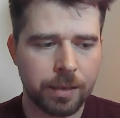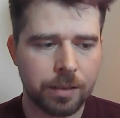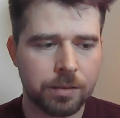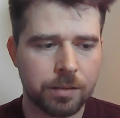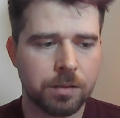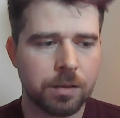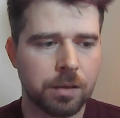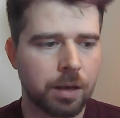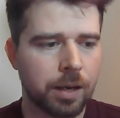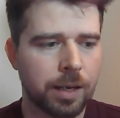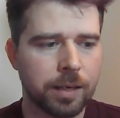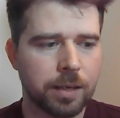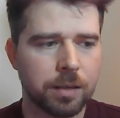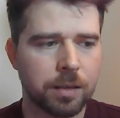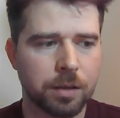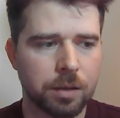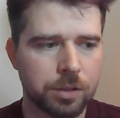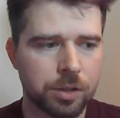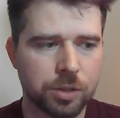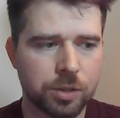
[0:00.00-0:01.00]
in like
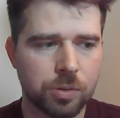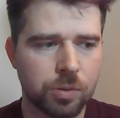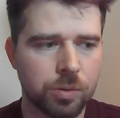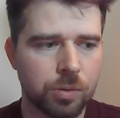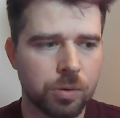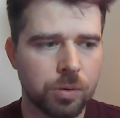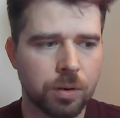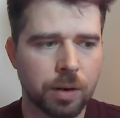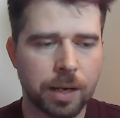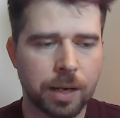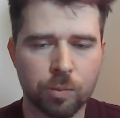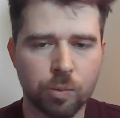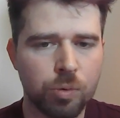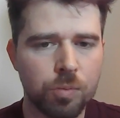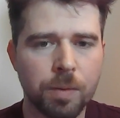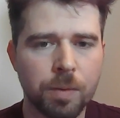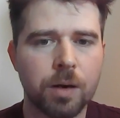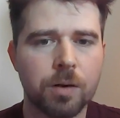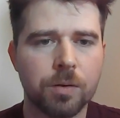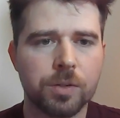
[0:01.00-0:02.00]
a store like
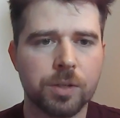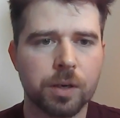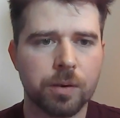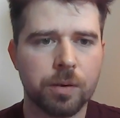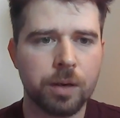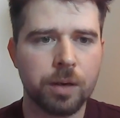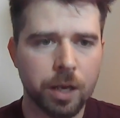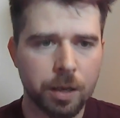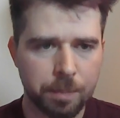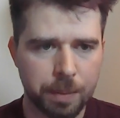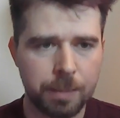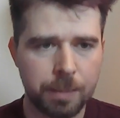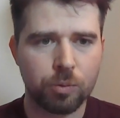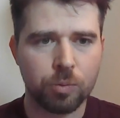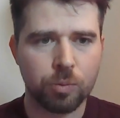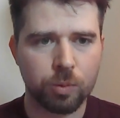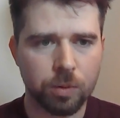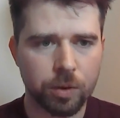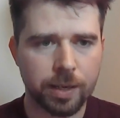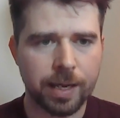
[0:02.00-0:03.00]
Walmart or so,
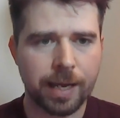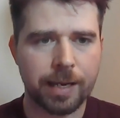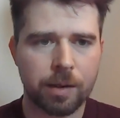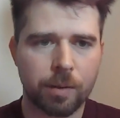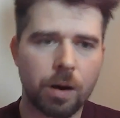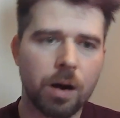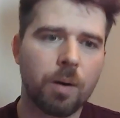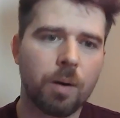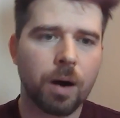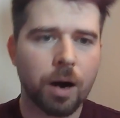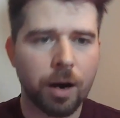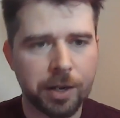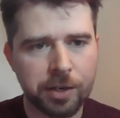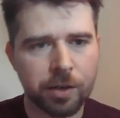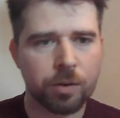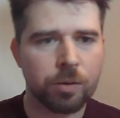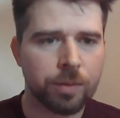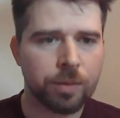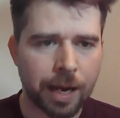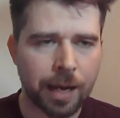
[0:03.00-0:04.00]
people will look at it and go, oh, I
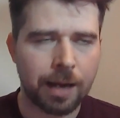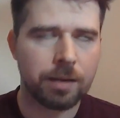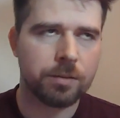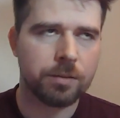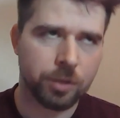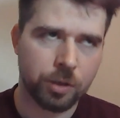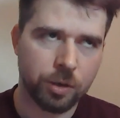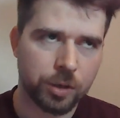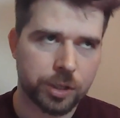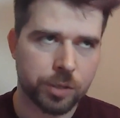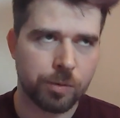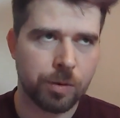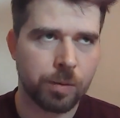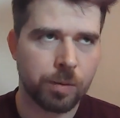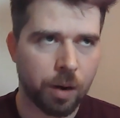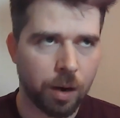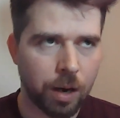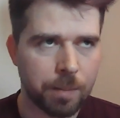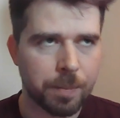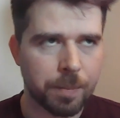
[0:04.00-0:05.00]
know that nursery
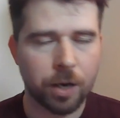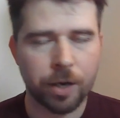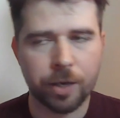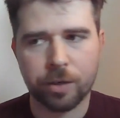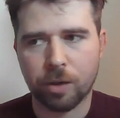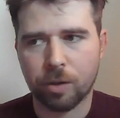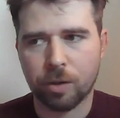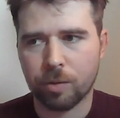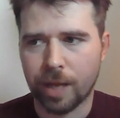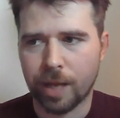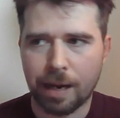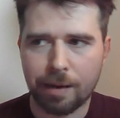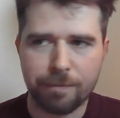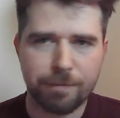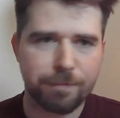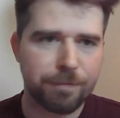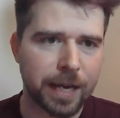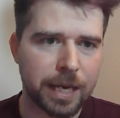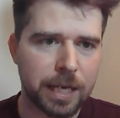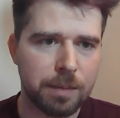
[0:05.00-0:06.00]
rhyme, I know
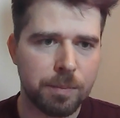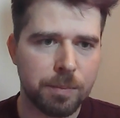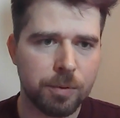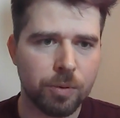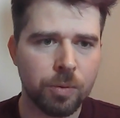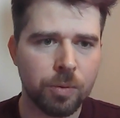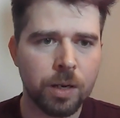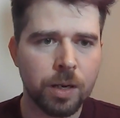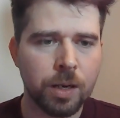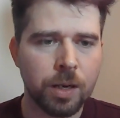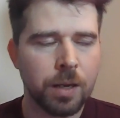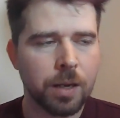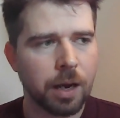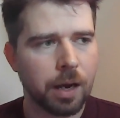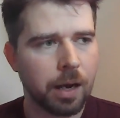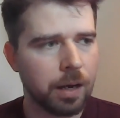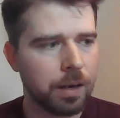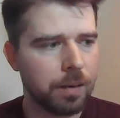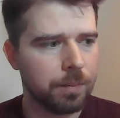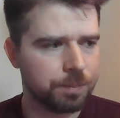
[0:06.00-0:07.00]
that fable,
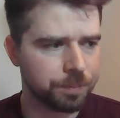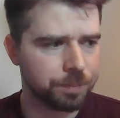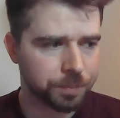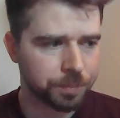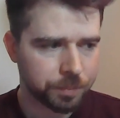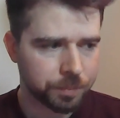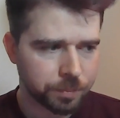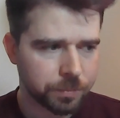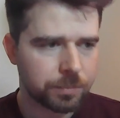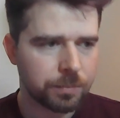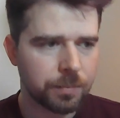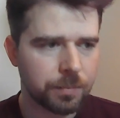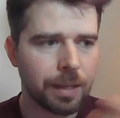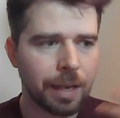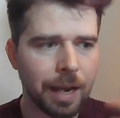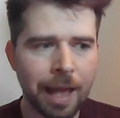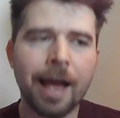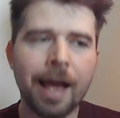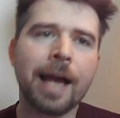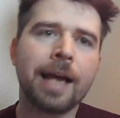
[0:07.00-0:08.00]
and
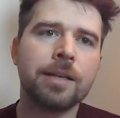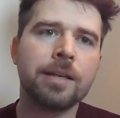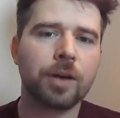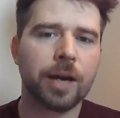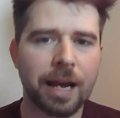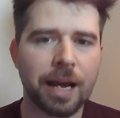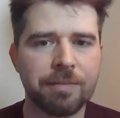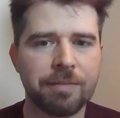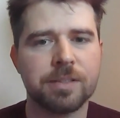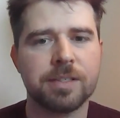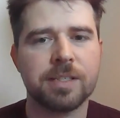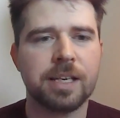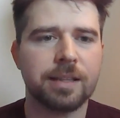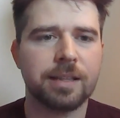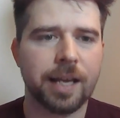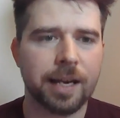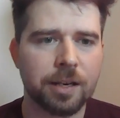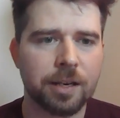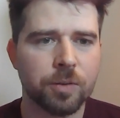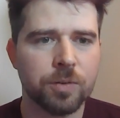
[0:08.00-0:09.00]
I haven't
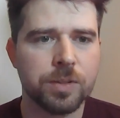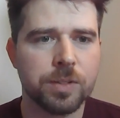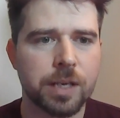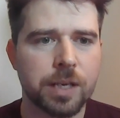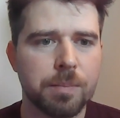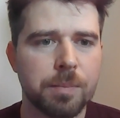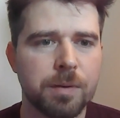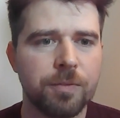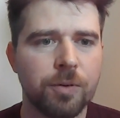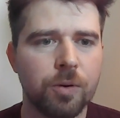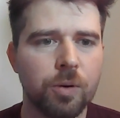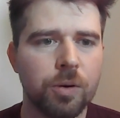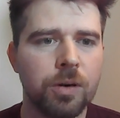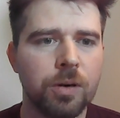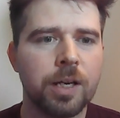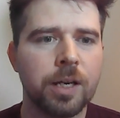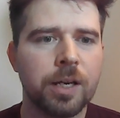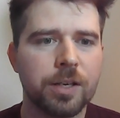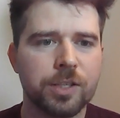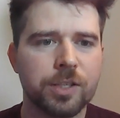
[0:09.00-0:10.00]
seen that concept
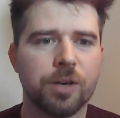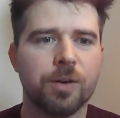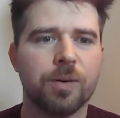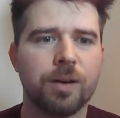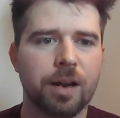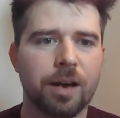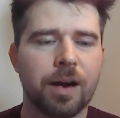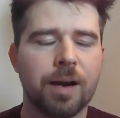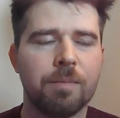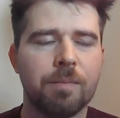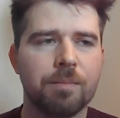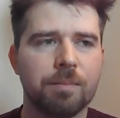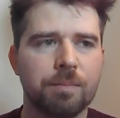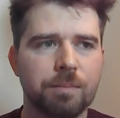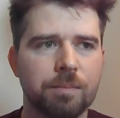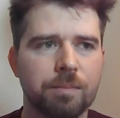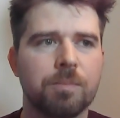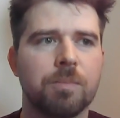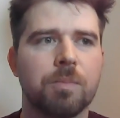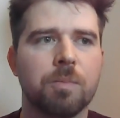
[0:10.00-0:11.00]
before, so I'm
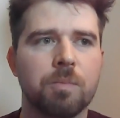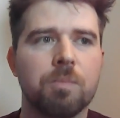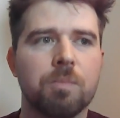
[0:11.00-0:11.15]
